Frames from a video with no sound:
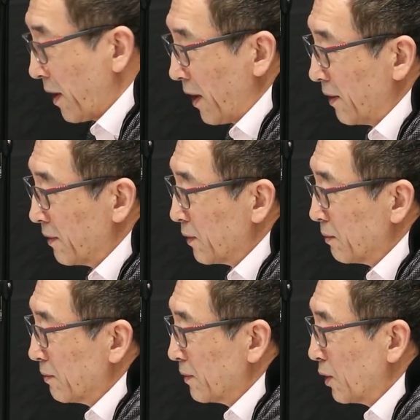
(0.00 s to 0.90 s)
and
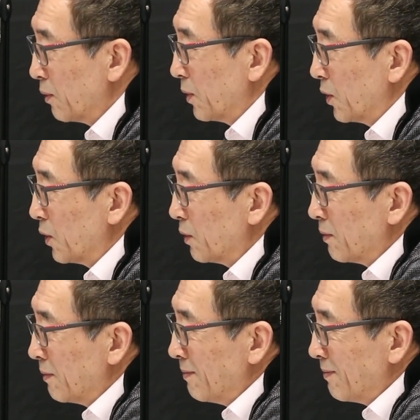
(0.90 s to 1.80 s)
there will be no
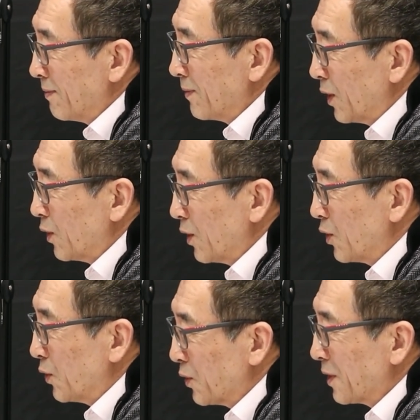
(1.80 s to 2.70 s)

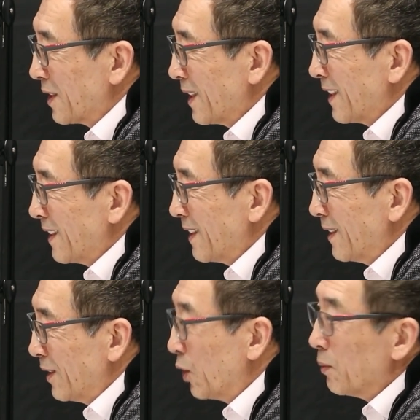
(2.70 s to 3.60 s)
issues,
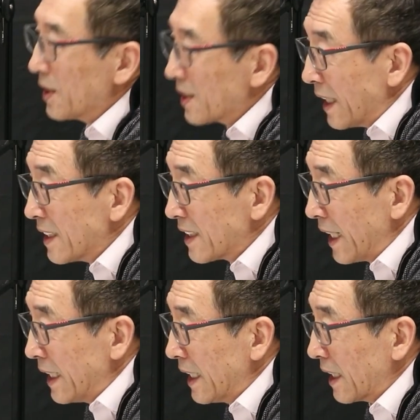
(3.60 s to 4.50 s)
no
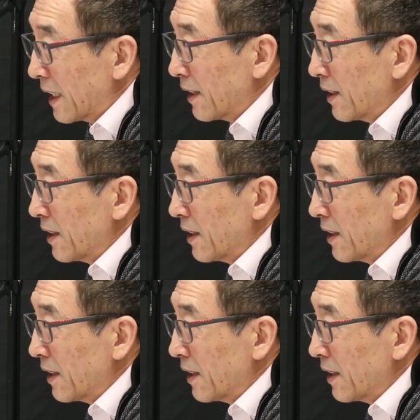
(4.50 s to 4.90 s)
misunderstanding.